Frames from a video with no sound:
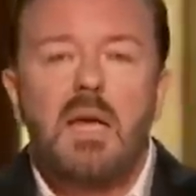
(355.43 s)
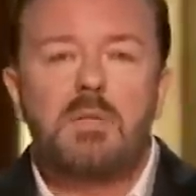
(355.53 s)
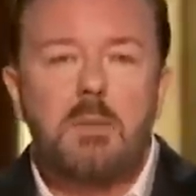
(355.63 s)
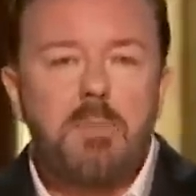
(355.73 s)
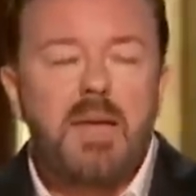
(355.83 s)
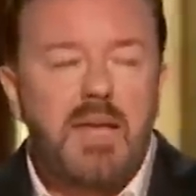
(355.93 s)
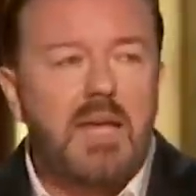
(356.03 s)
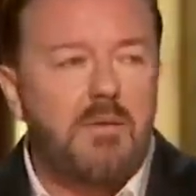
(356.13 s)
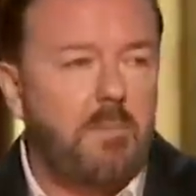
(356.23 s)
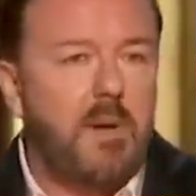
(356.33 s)
It was a big
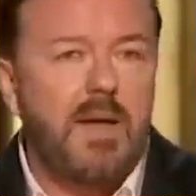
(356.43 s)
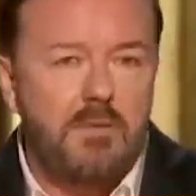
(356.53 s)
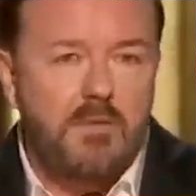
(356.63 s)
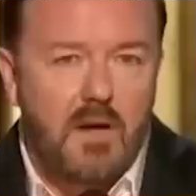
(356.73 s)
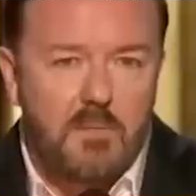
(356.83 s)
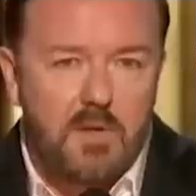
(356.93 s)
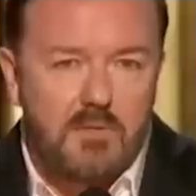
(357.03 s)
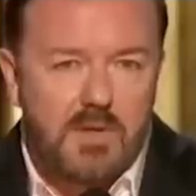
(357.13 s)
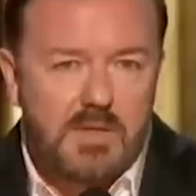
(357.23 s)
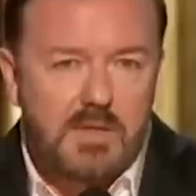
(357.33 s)
year for pedophile
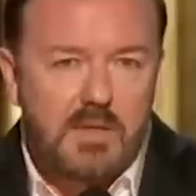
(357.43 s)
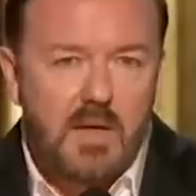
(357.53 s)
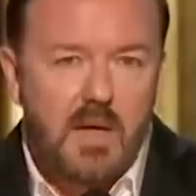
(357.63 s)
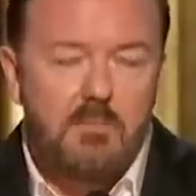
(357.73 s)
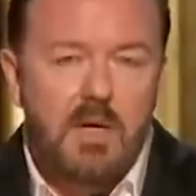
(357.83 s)
movies.